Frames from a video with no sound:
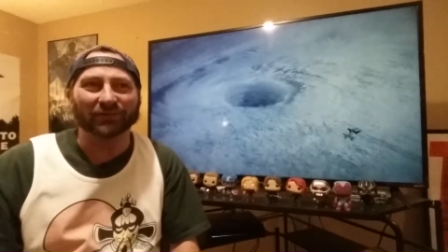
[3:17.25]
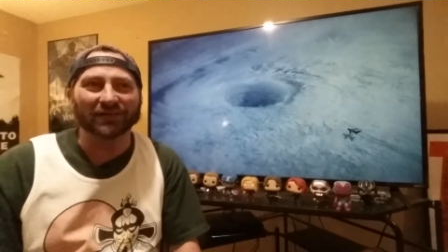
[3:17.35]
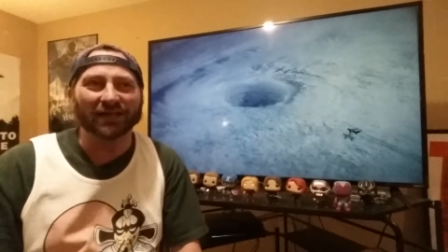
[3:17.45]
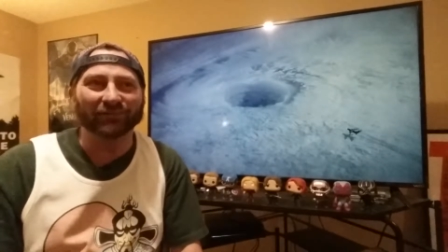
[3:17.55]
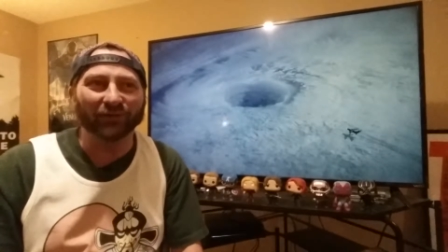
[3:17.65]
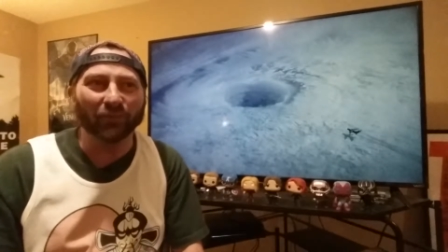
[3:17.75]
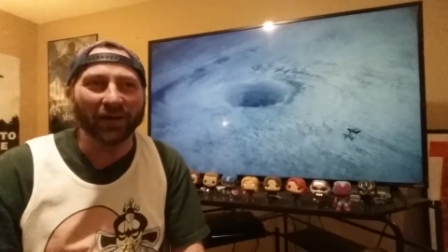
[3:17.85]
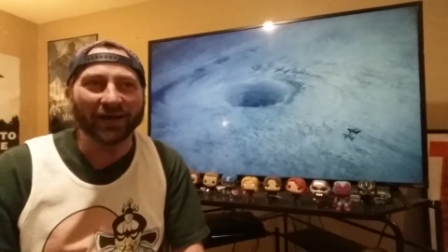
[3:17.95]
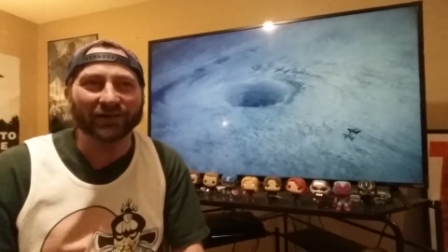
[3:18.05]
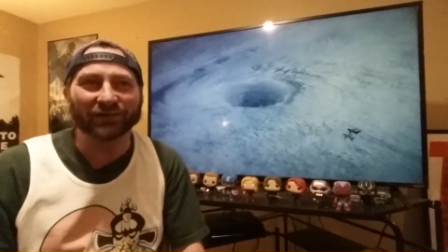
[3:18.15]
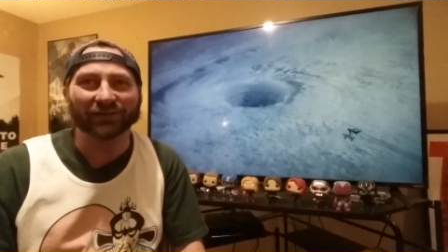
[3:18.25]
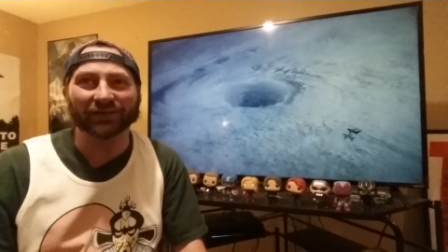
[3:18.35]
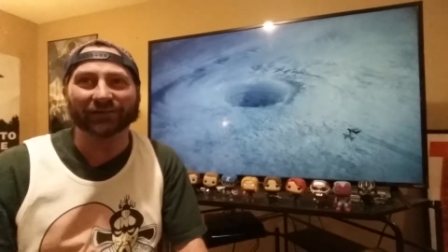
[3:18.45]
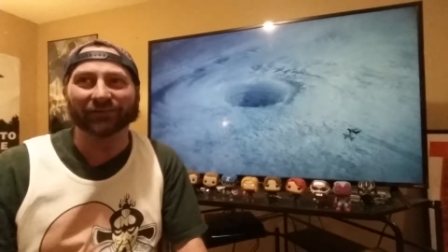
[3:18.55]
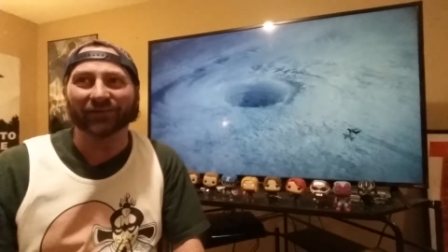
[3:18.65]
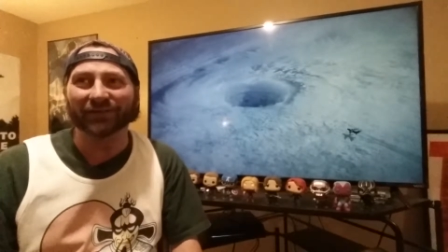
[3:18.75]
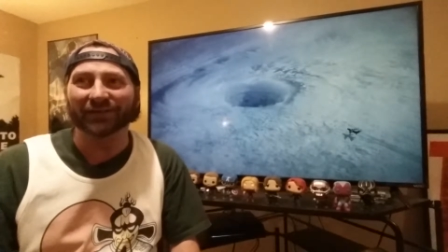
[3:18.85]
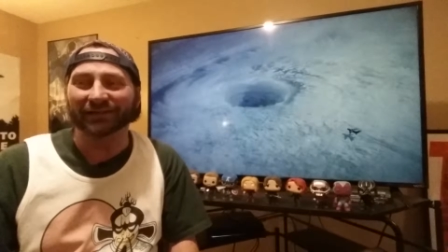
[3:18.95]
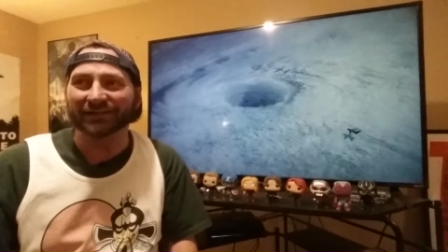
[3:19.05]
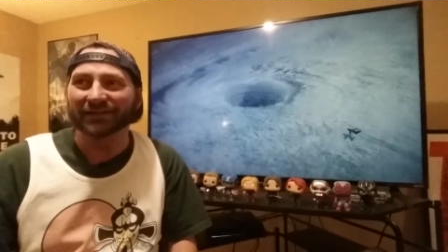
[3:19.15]
It's kind of an homage to other
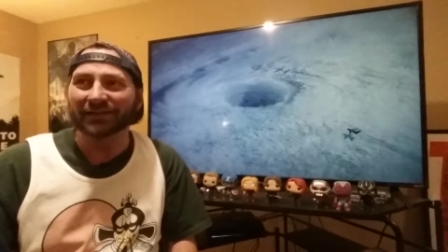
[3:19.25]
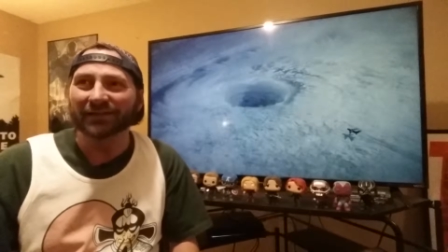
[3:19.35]
things